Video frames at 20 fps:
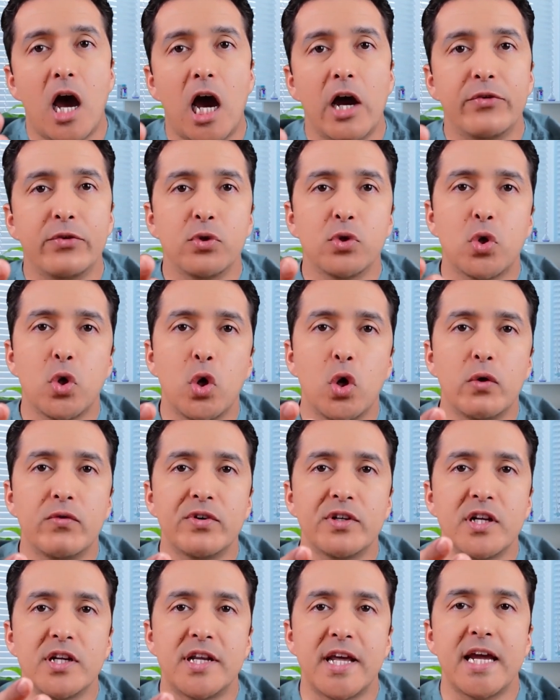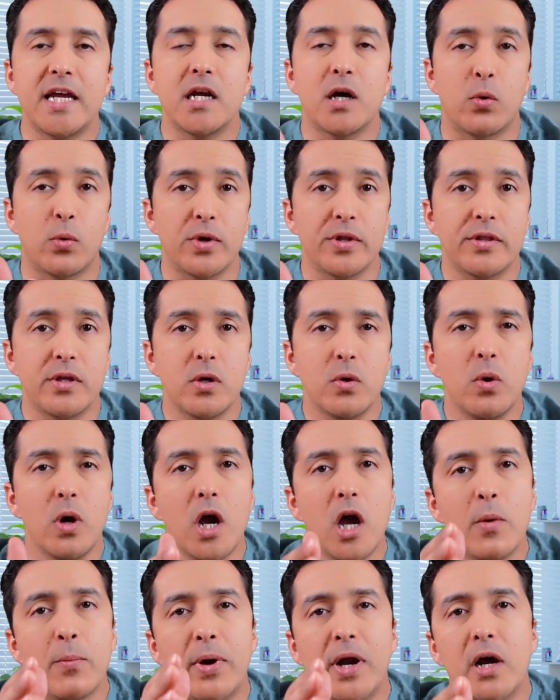I will go over the data with you,
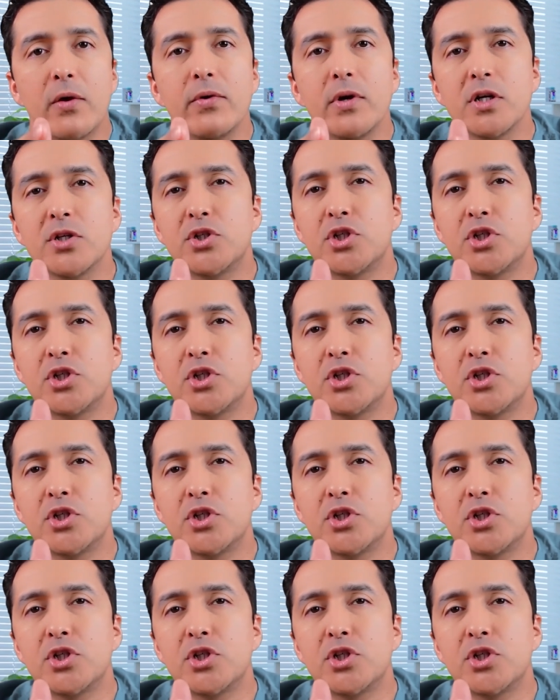but I want